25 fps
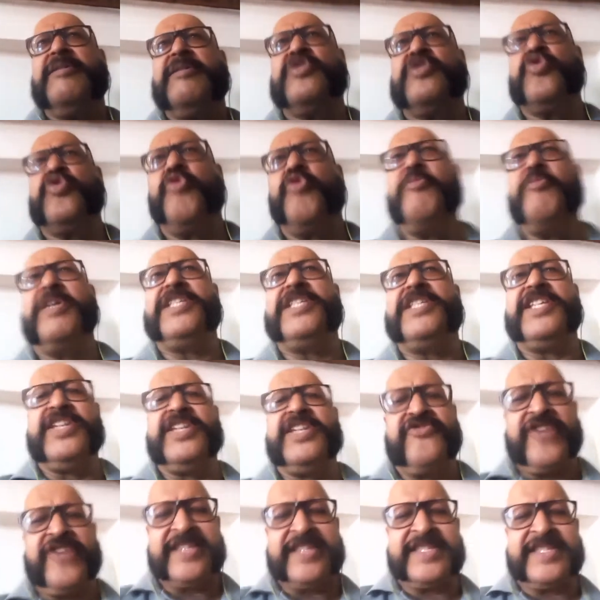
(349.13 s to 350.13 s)
so much
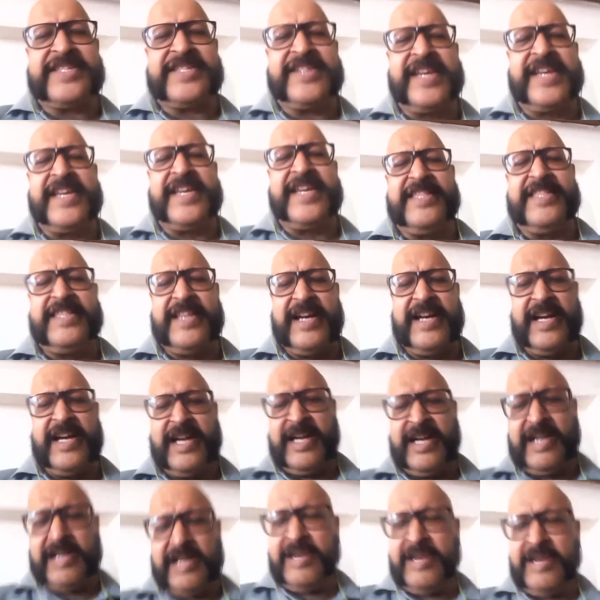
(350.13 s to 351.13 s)
interest in
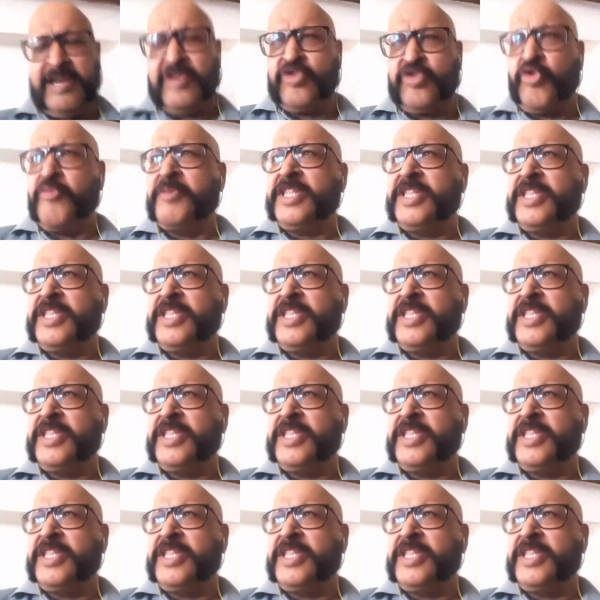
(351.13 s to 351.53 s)
Roman